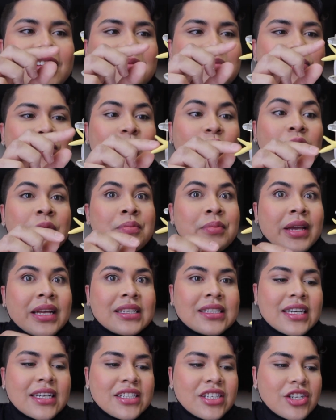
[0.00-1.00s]
Mood, me
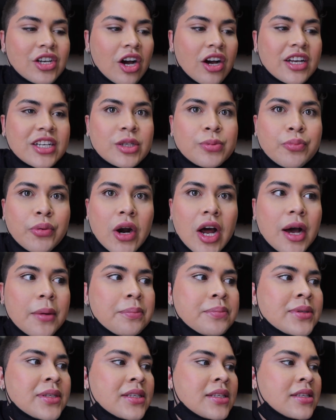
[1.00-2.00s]
touching all his
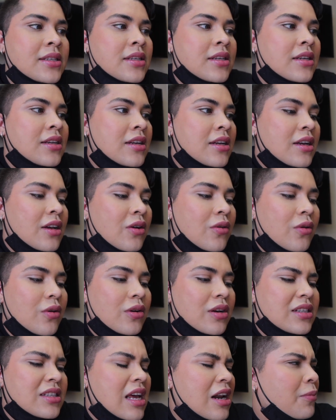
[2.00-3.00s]
props. Well,
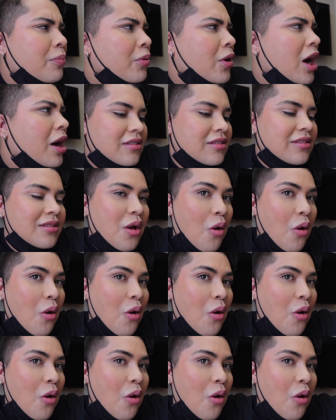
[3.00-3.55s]
is that a prop?